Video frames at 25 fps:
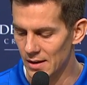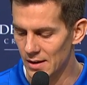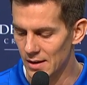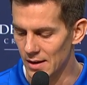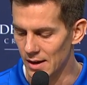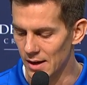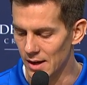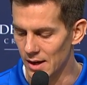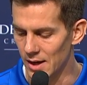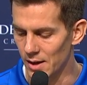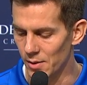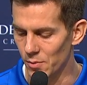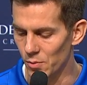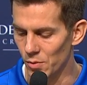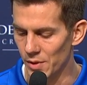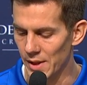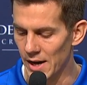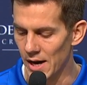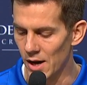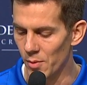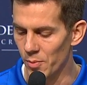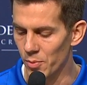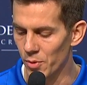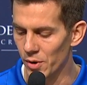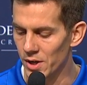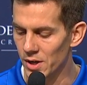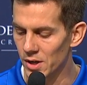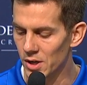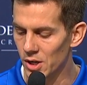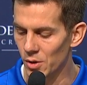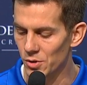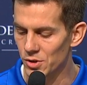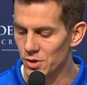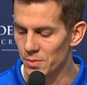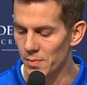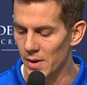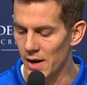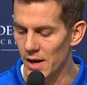Uh, we'll now bring
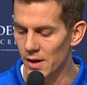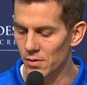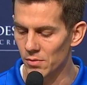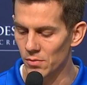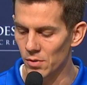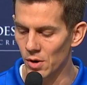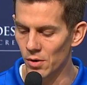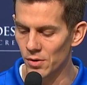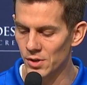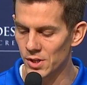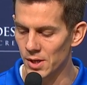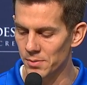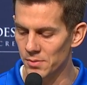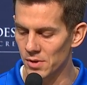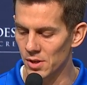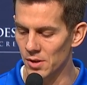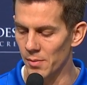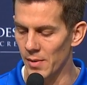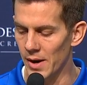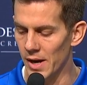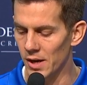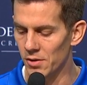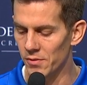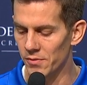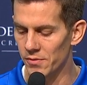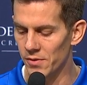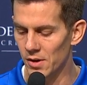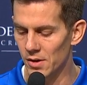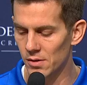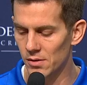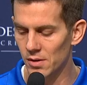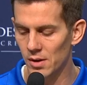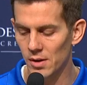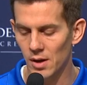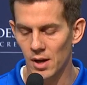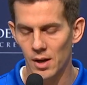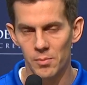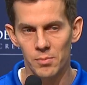Coach Mike Rose up to the
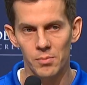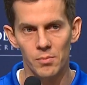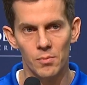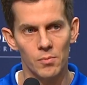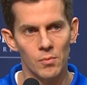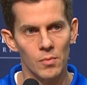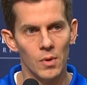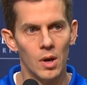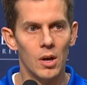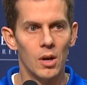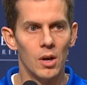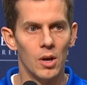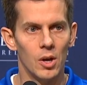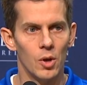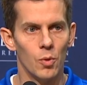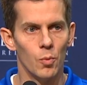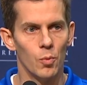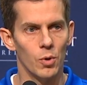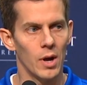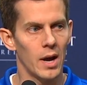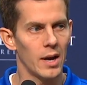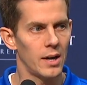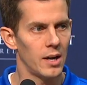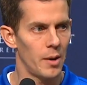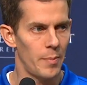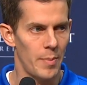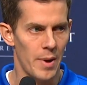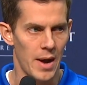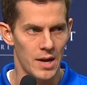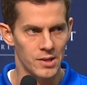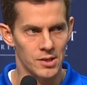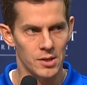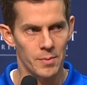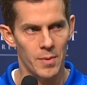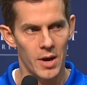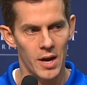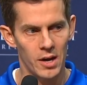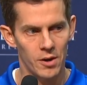microphone. Uh, we're not going to
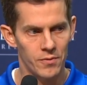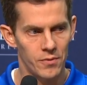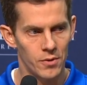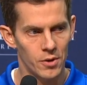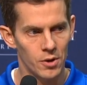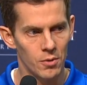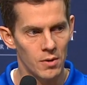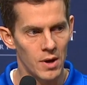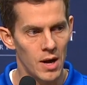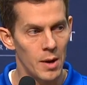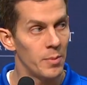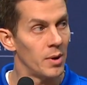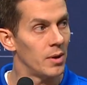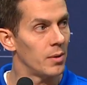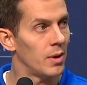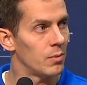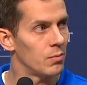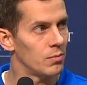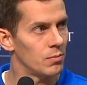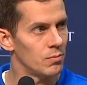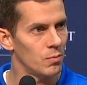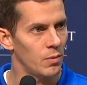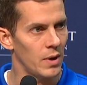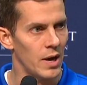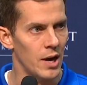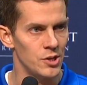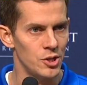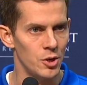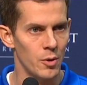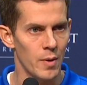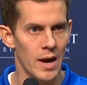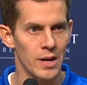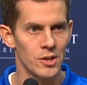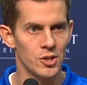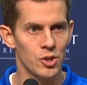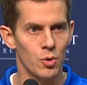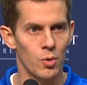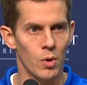pass the microphone around, but as you
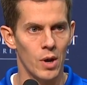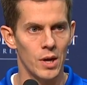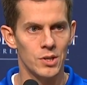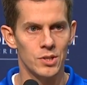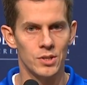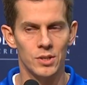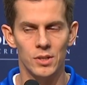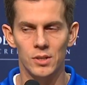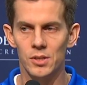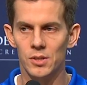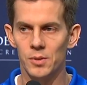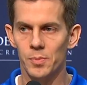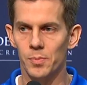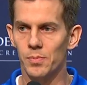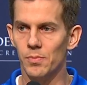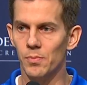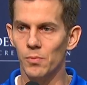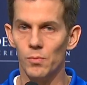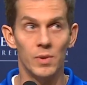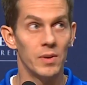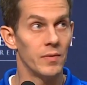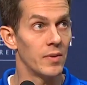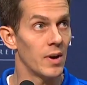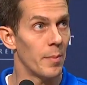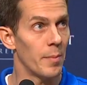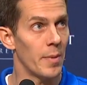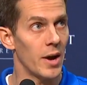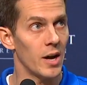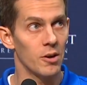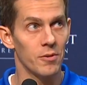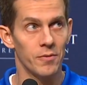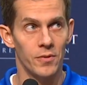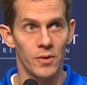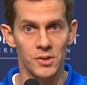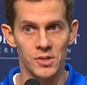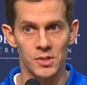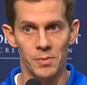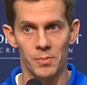ask questions, we've got
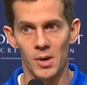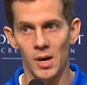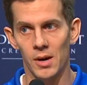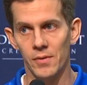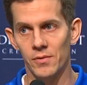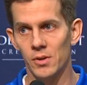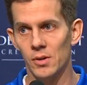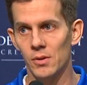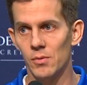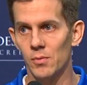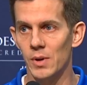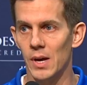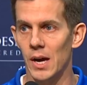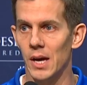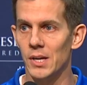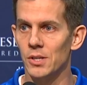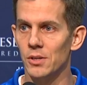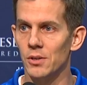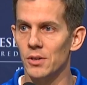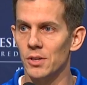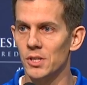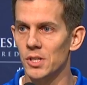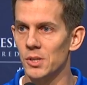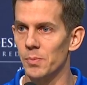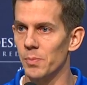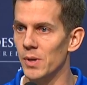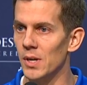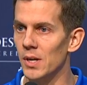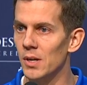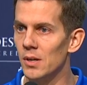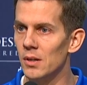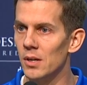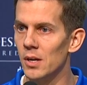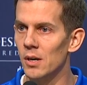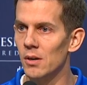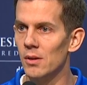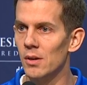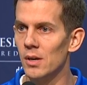microphones above you. We ask you to speak
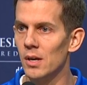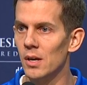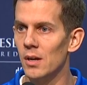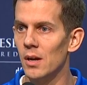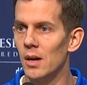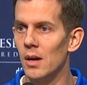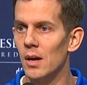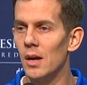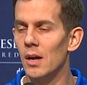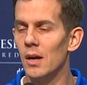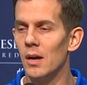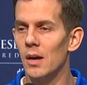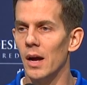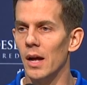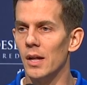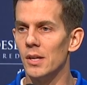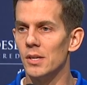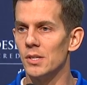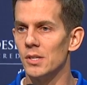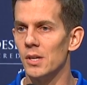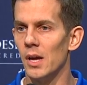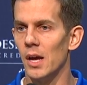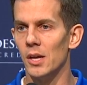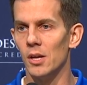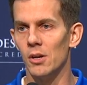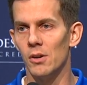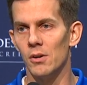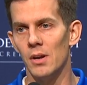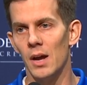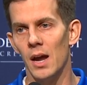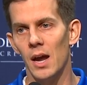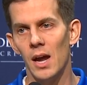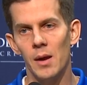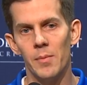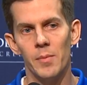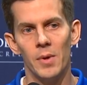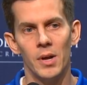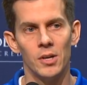clearly and state your
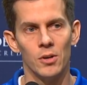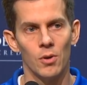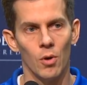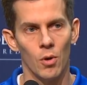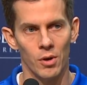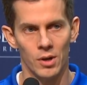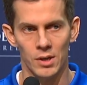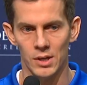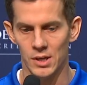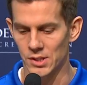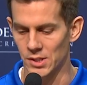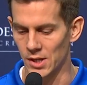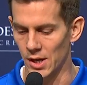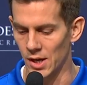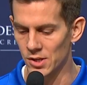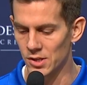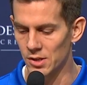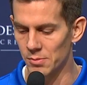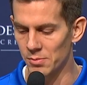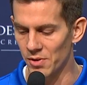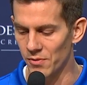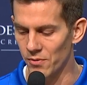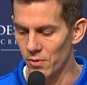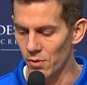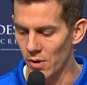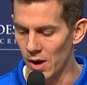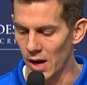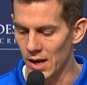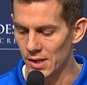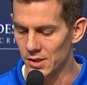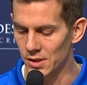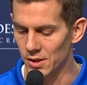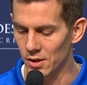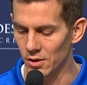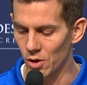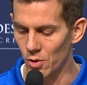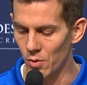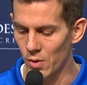name and your organization before
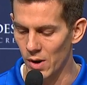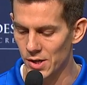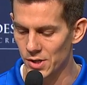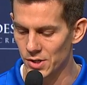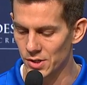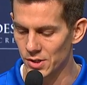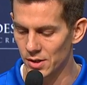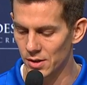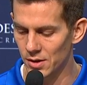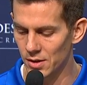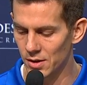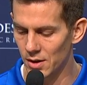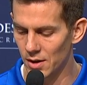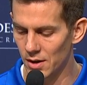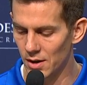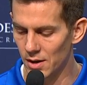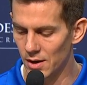asking your question.